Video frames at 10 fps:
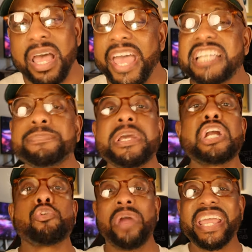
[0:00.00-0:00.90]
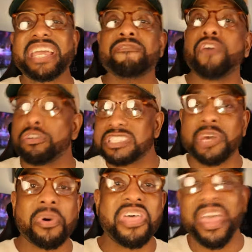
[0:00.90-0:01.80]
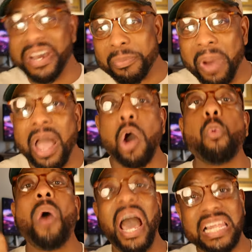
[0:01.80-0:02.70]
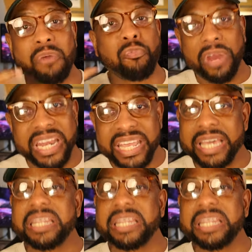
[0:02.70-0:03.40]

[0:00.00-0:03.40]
It's been great conversing with him while I'm reading it.